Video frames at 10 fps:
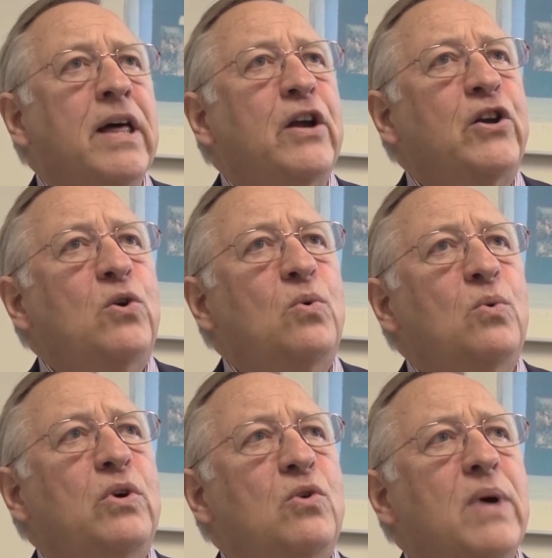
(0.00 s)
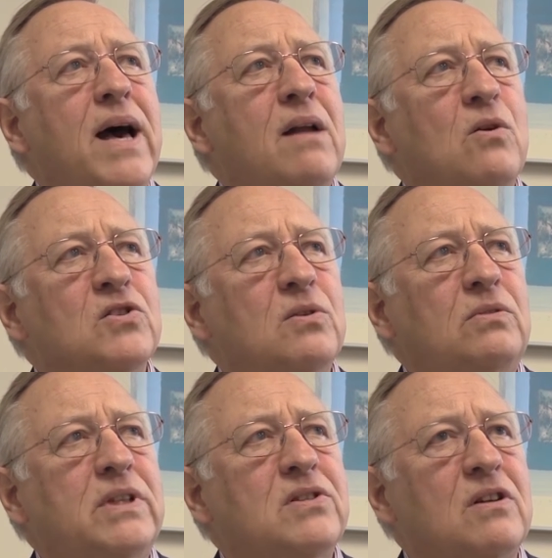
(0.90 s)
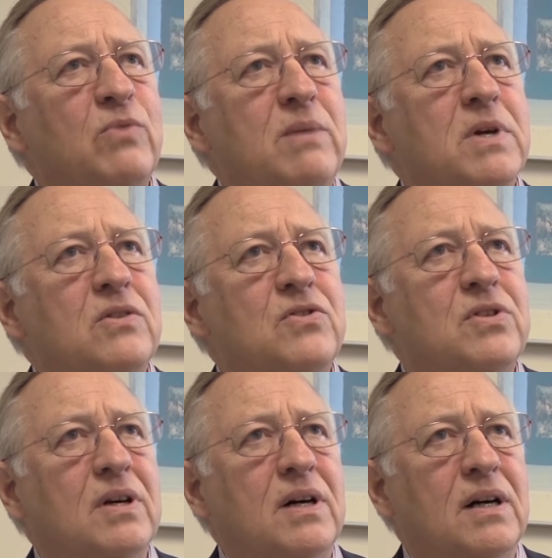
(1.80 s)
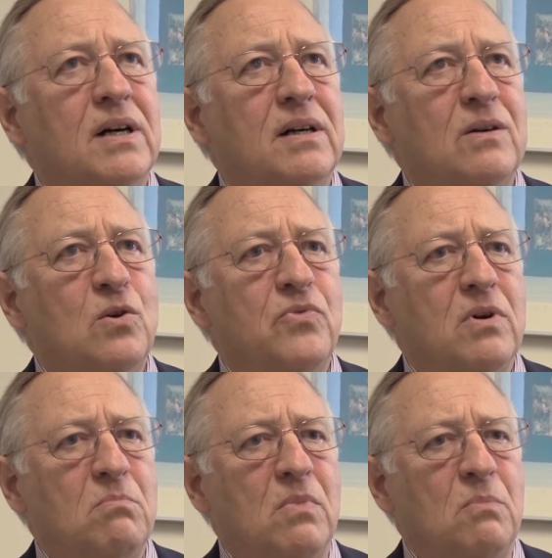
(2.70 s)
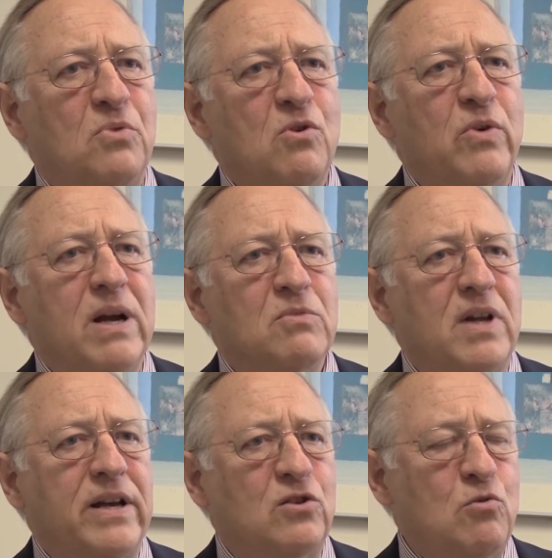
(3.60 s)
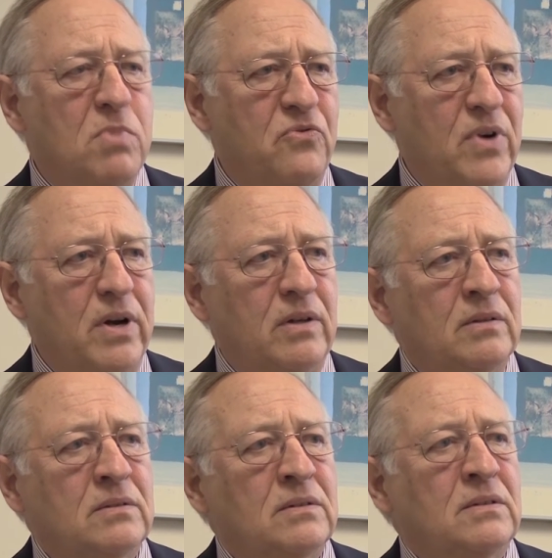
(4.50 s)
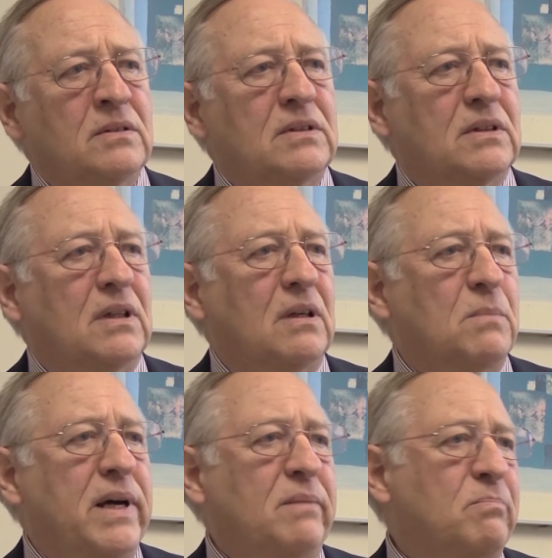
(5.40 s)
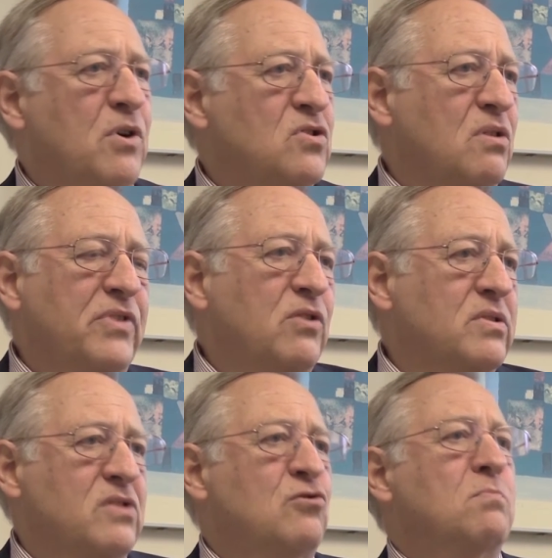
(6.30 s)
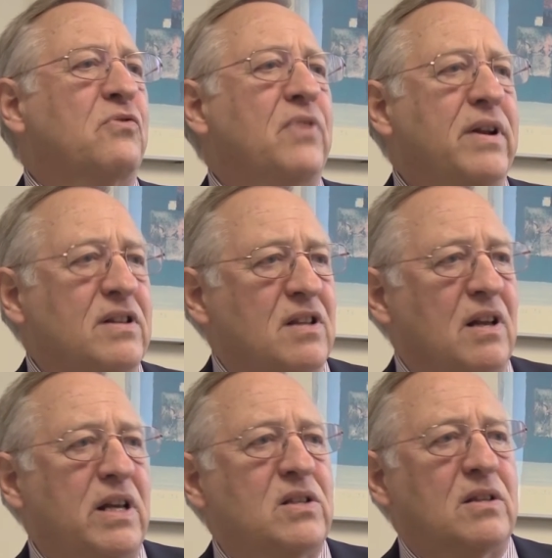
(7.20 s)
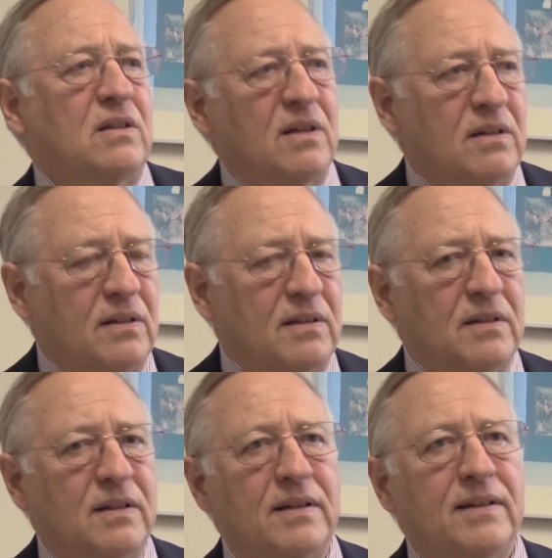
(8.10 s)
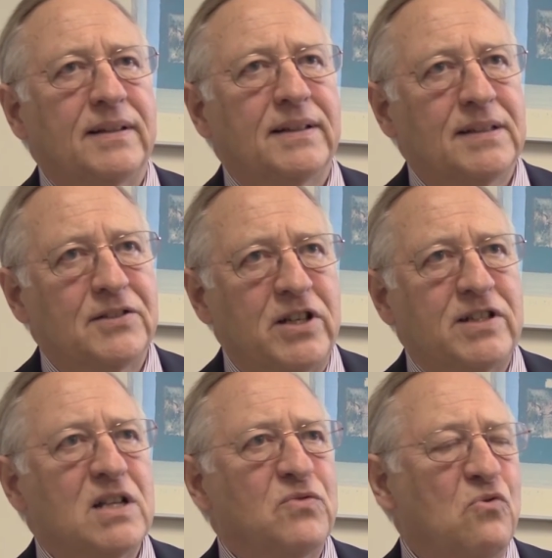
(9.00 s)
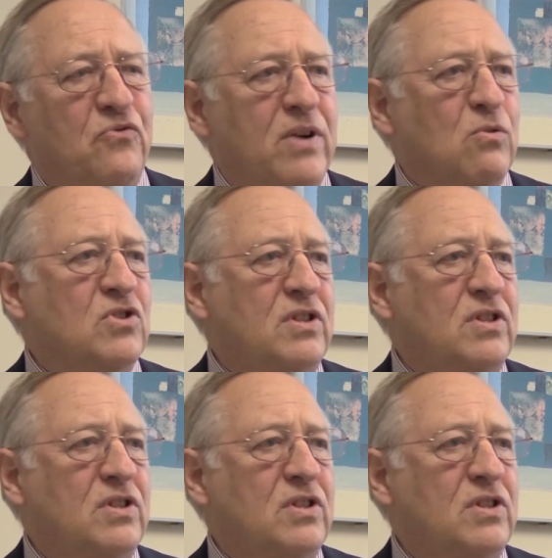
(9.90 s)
You had also disagreements over programs like Superfund. My personal view is a Superfund is the least successful federal